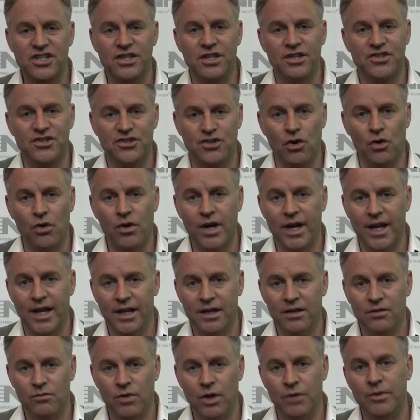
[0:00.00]
the story
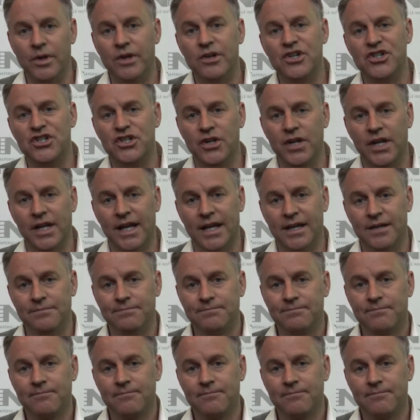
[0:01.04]
when we were shooting it.